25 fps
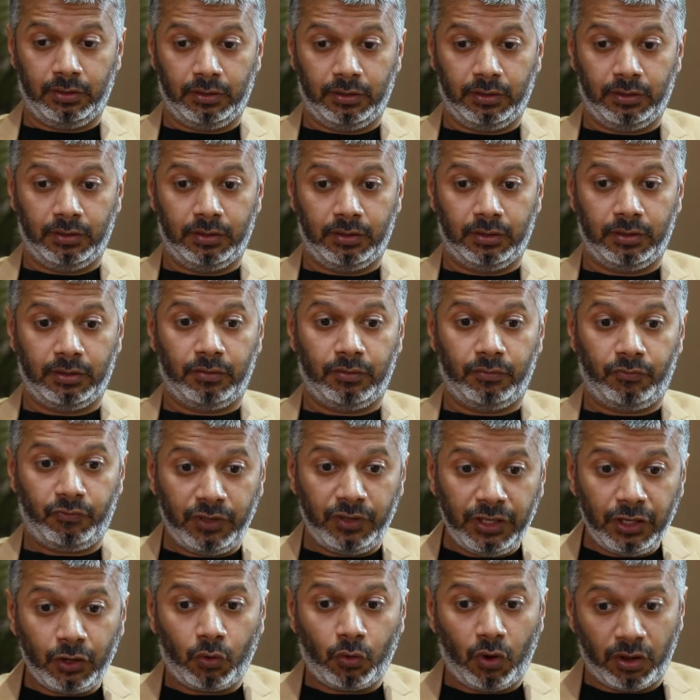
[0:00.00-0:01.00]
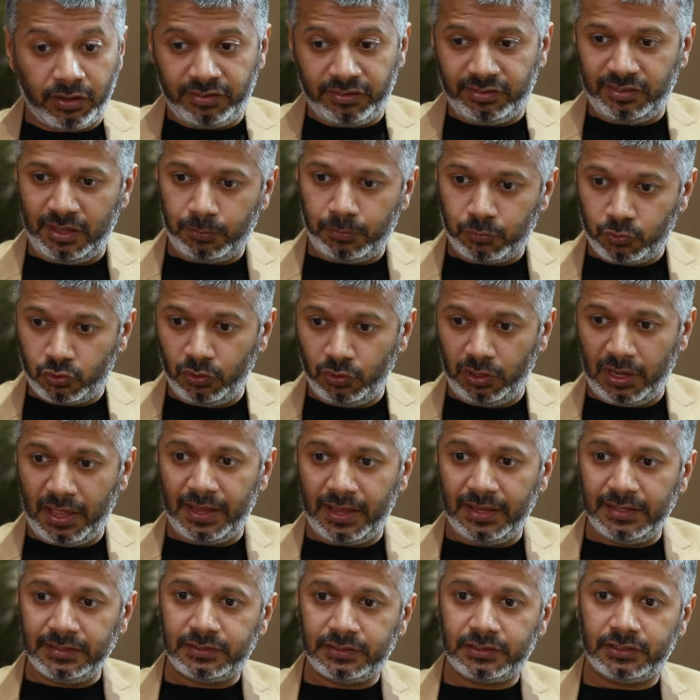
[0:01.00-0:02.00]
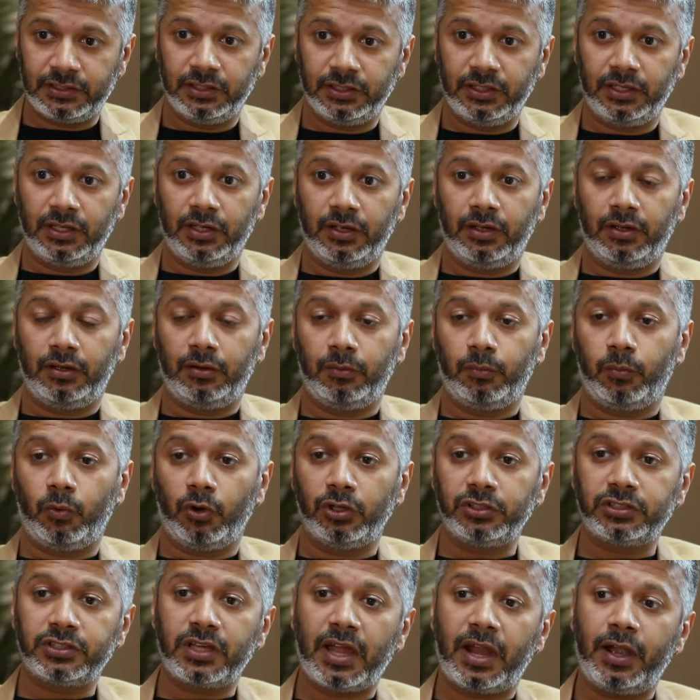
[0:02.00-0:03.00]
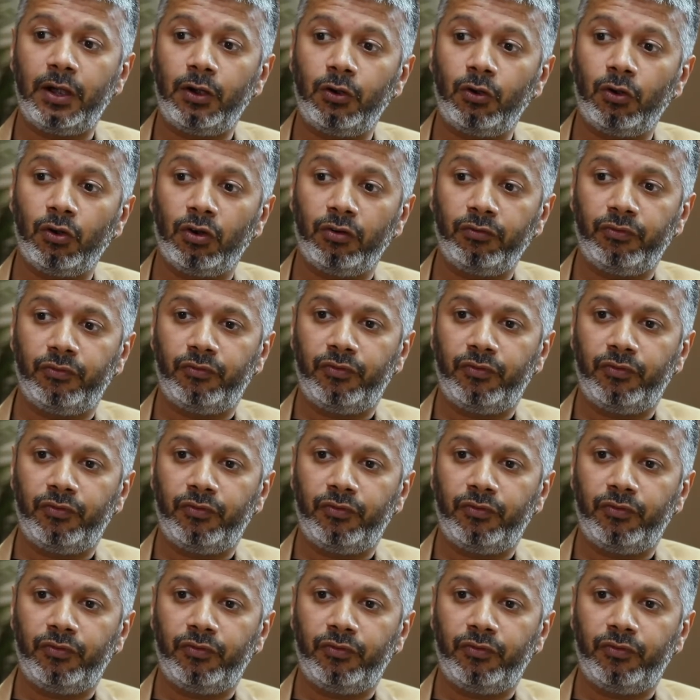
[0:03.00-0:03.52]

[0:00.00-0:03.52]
uh, we conceptualized was kind of